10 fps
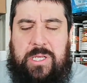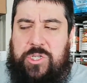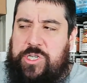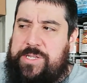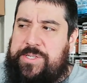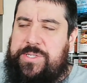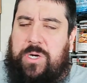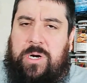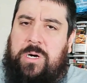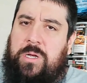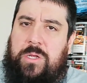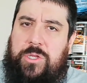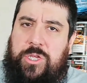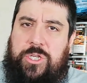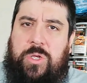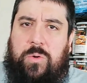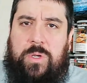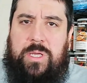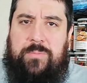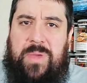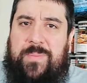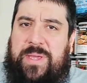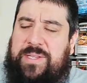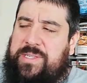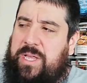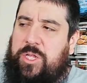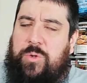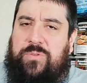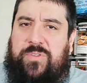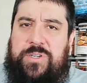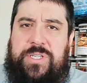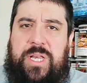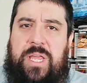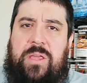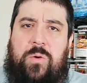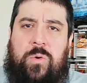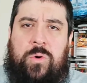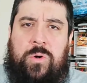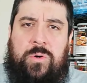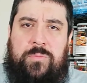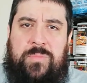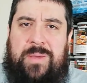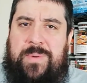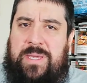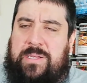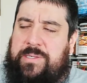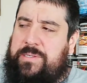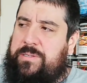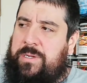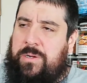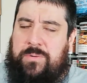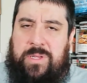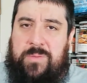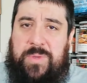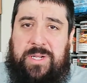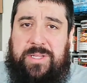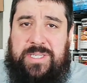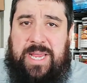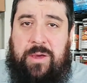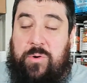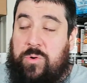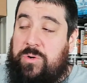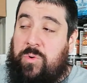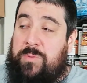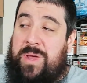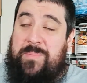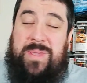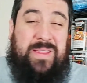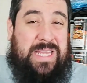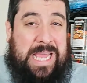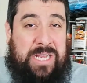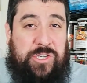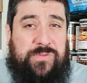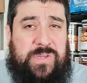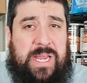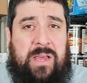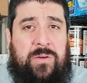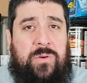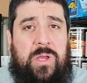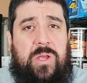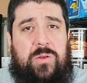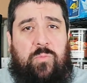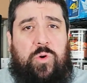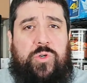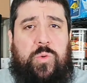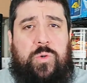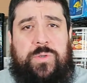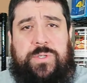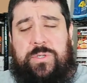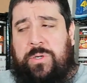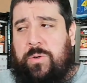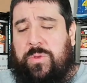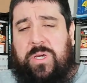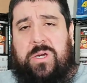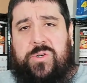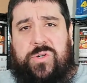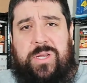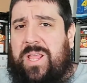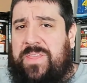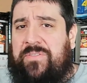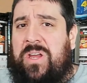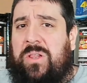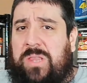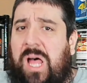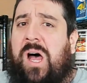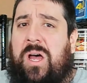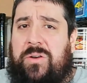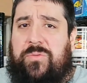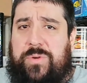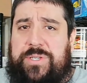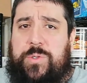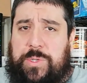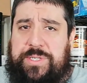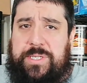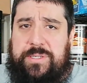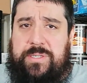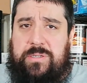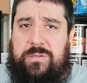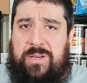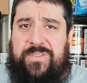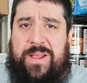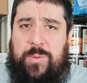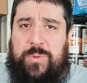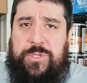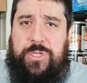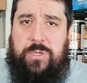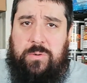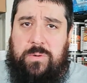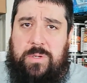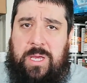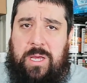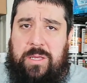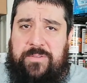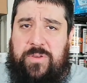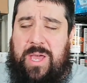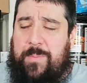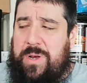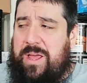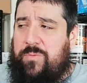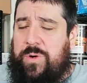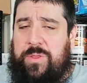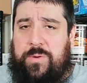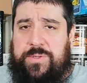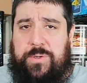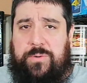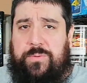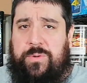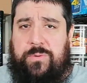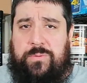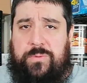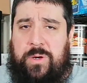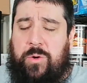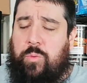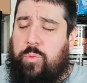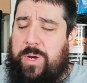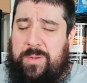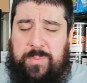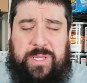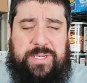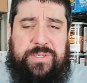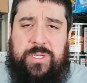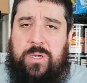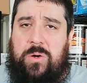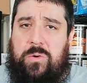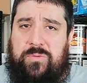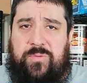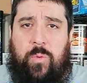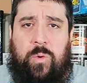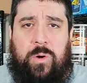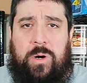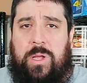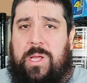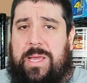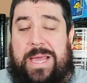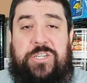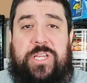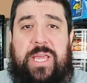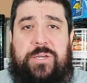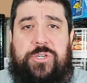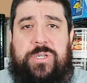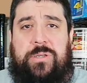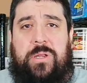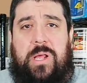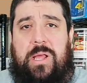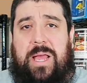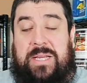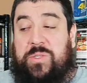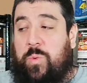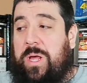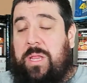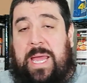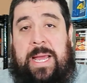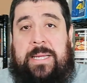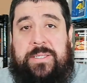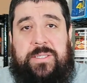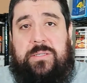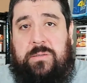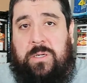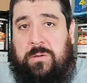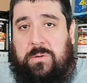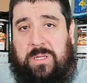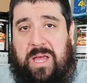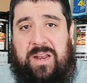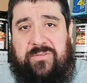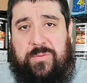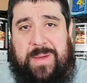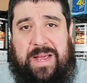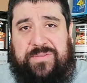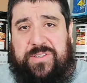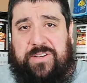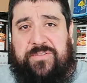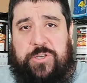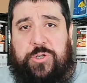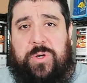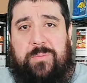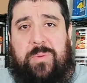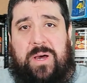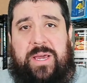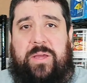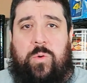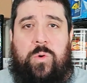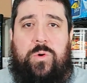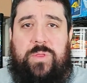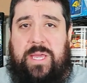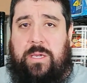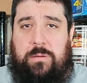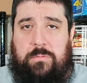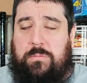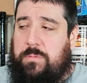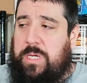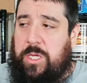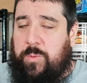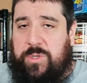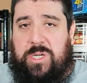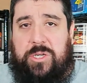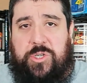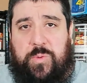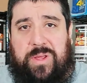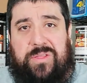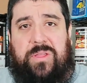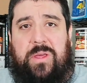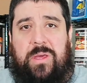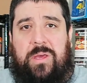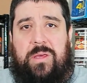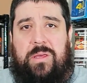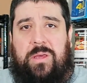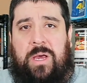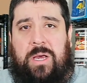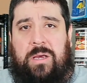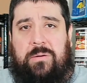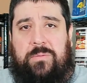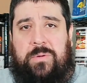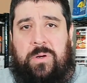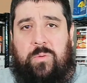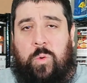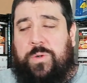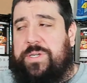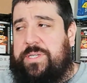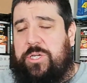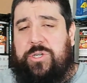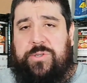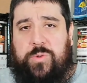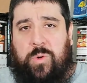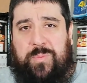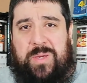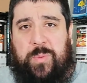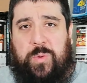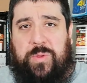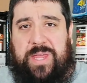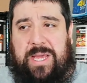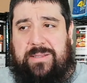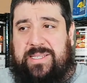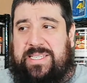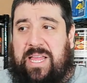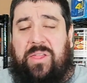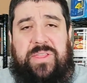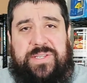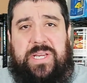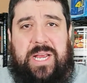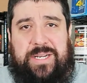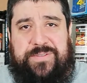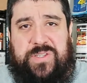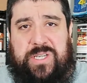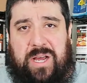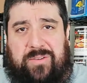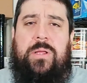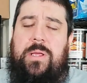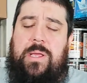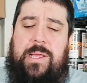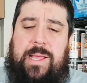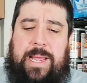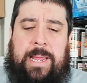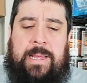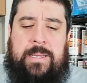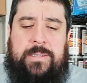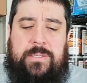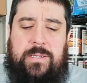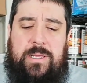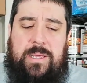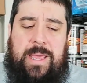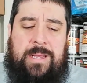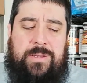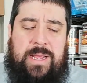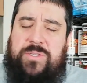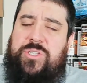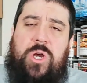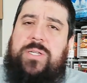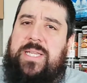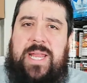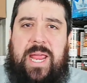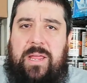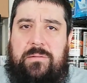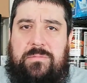Chances are you do. Maybe it's at a university, or maybe it's, you know, in the middle of town, or it might be at the edge of town, more towards, you know, the country. They've got a lot of resources available to you if you happen to have one of those. They're a great place to go for education, as well as, you know, a lot of them have stuff that you can buy, or they can get you in touch with, organizations or people that sell this kind of stuff, and start today.